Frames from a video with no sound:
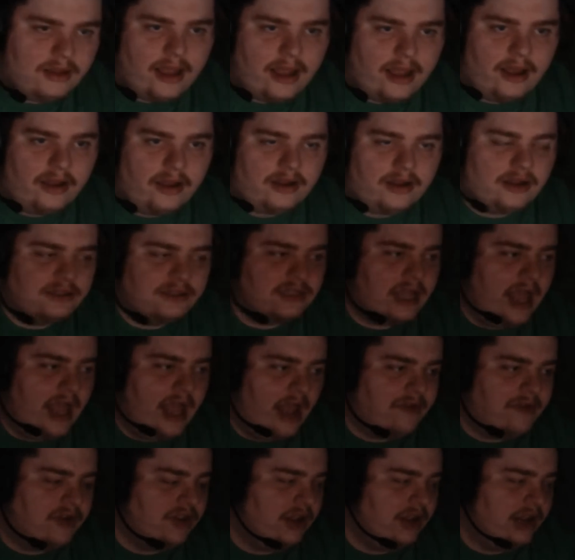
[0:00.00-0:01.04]
Yeah, because
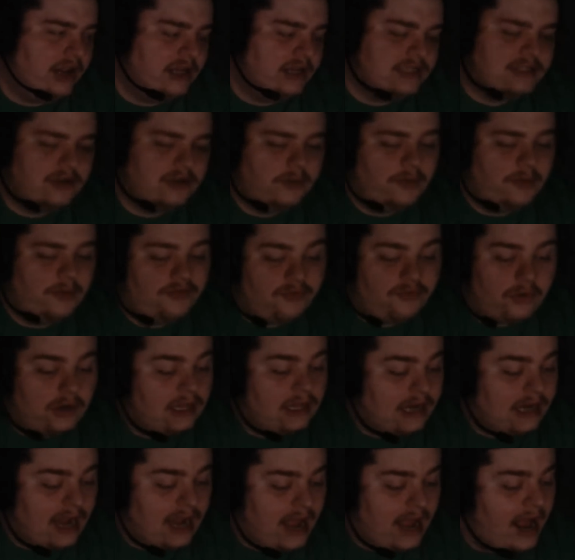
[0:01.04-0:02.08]
everything until
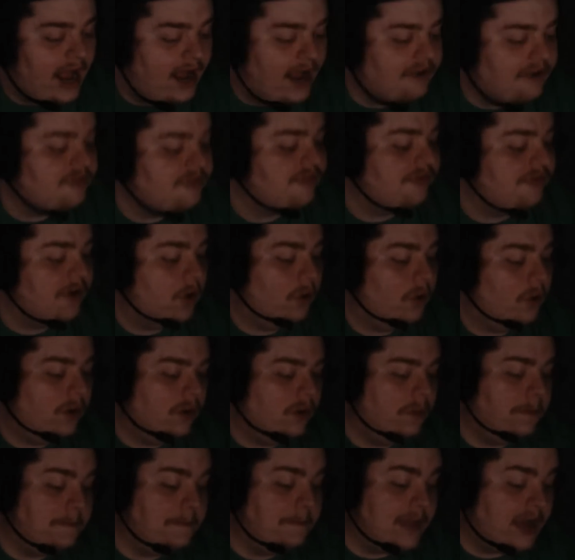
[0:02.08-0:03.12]
before, like, I have felt
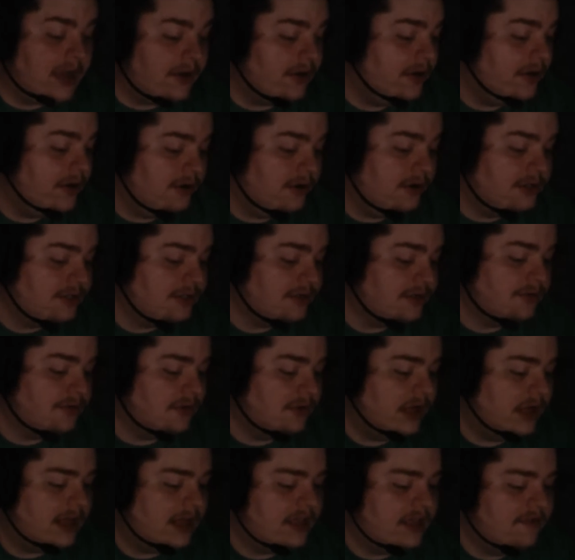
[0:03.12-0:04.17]
better,
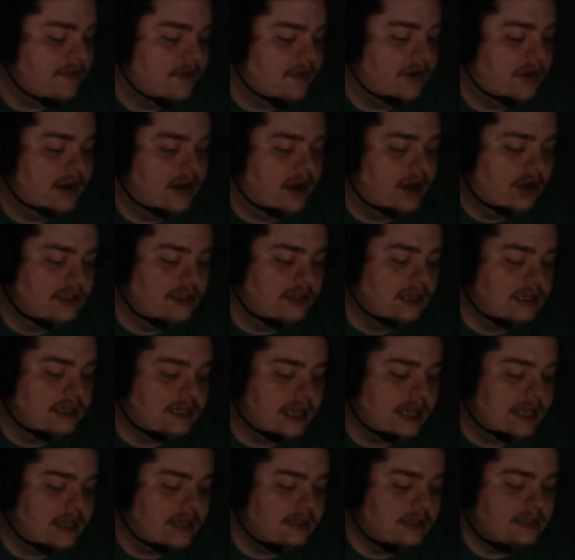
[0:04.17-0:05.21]
too. Like, even on the
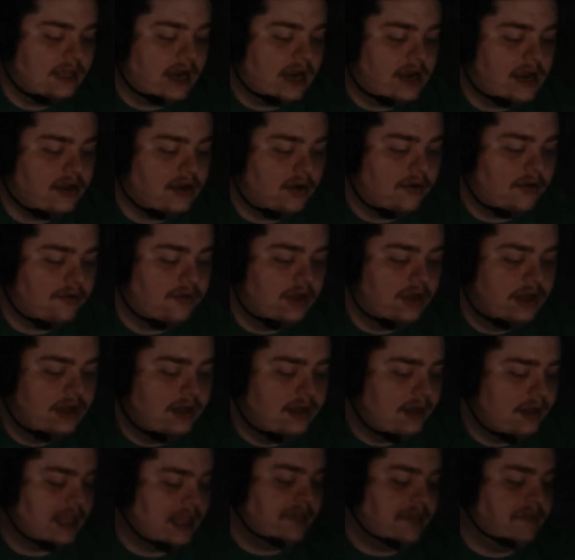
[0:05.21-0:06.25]
days that I don't,
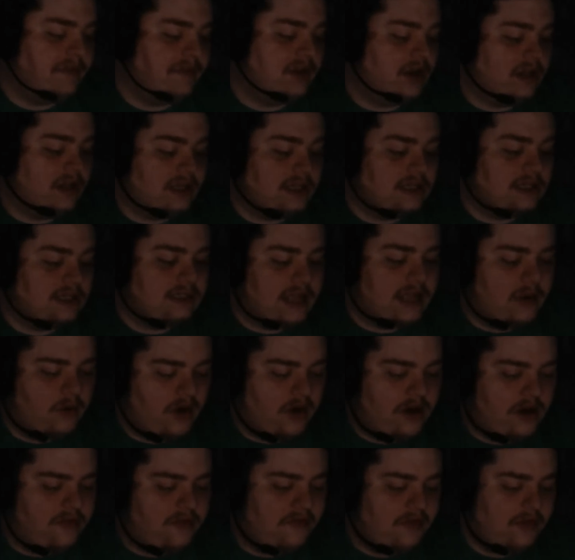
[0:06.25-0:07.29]
like, even on this day
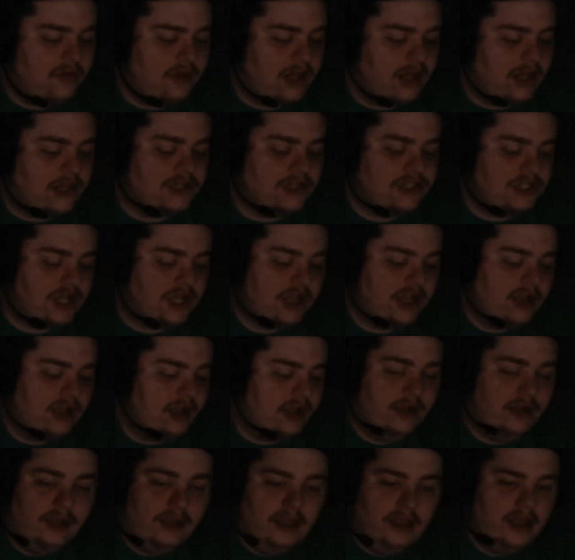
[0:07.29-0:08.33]
where I feel like
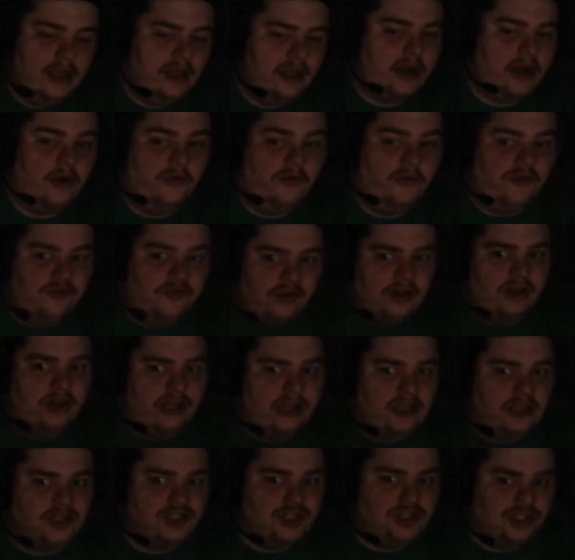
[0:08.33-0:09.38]
shit, I don't feel
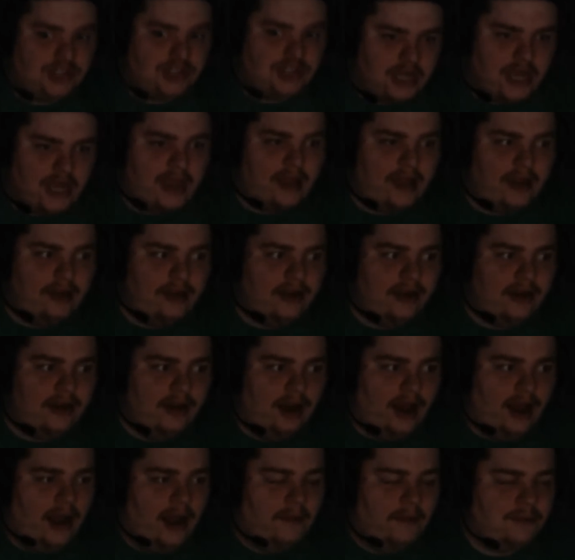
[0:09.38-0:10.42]
like shit.
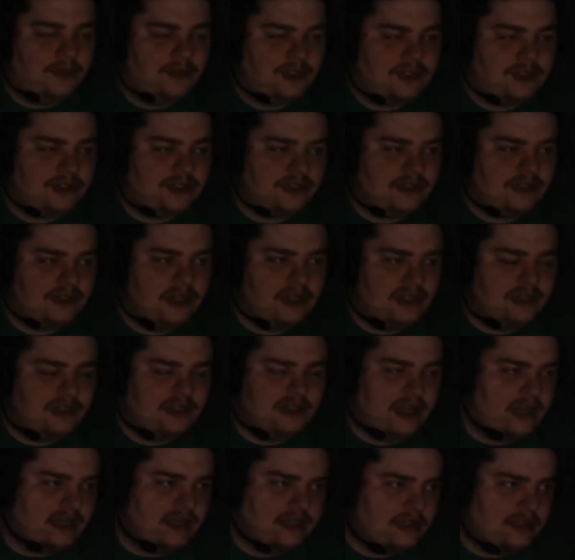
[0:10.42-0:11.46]
I'm just,
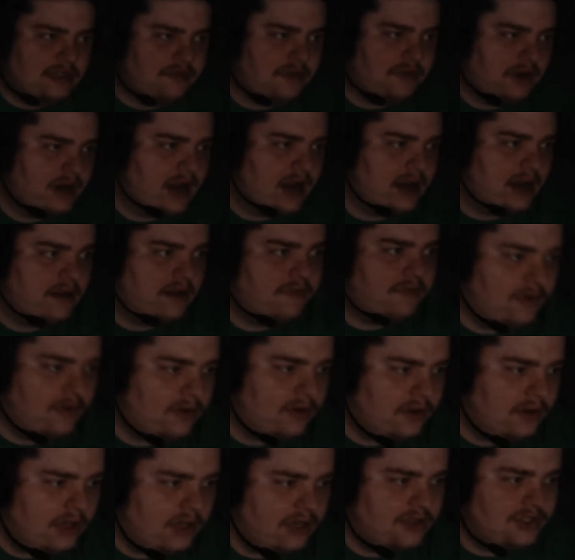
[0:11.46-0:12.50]
it's like a different kind of
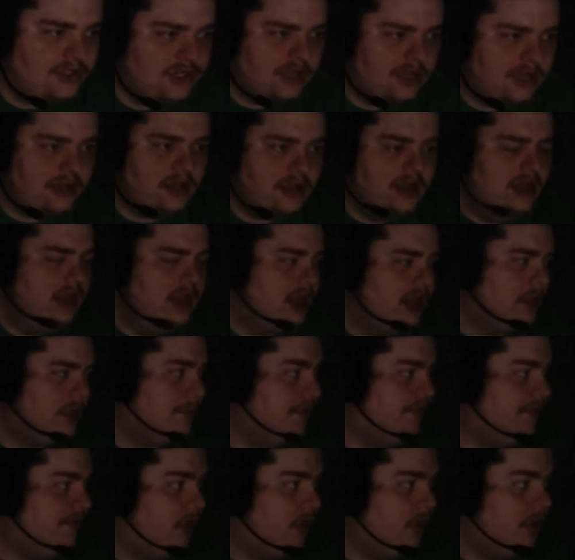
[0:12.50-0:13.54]
feeling like shit. Like,
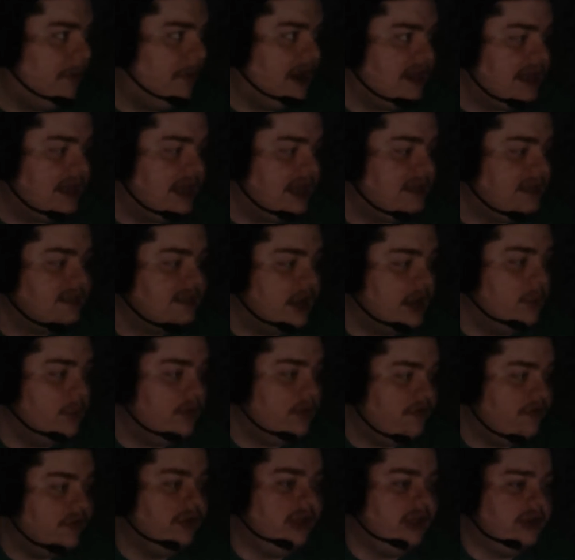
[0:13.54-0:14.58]
before, my days that I
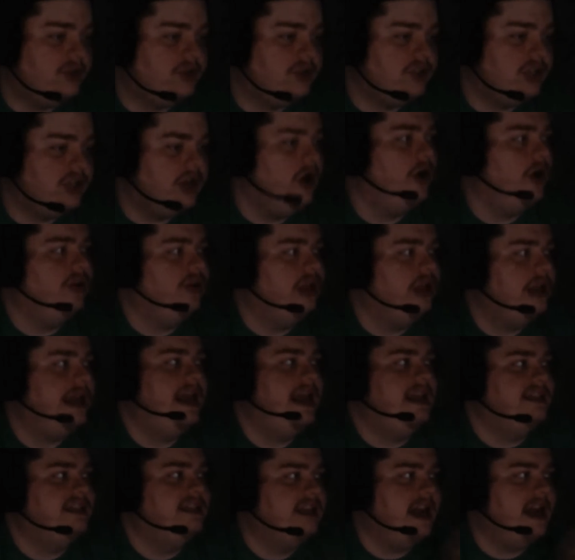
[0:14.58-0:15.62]
would feel like shit are the
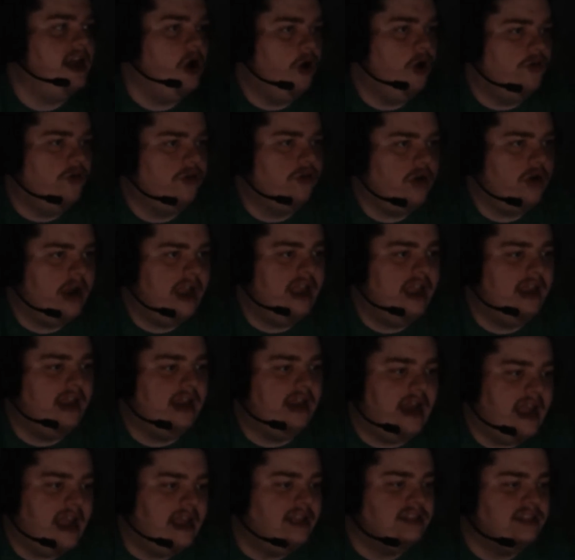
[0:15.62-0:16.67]
days that I overate
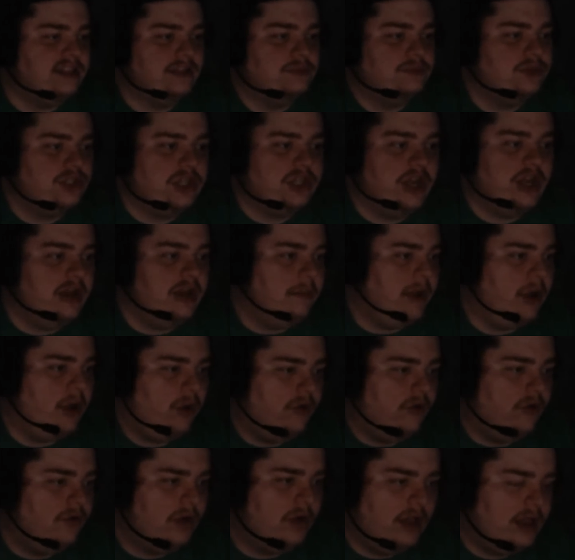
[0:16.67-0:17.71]
and I eat some shit and my
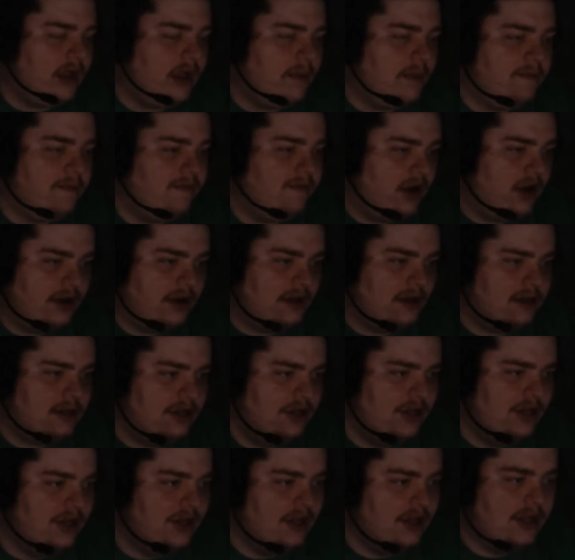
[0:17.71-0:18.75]
whole, like, I'm fucked.
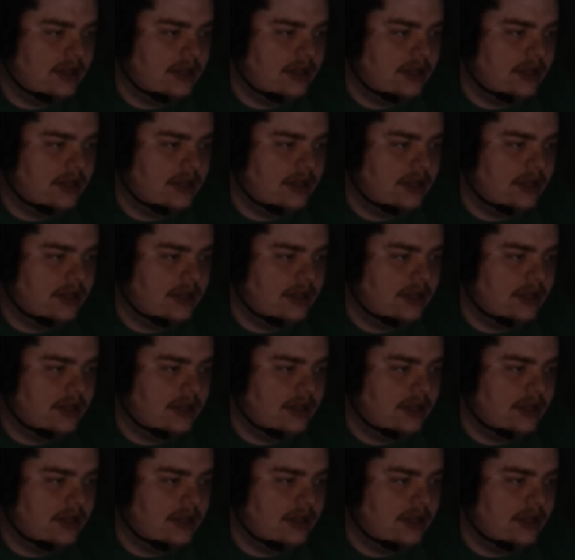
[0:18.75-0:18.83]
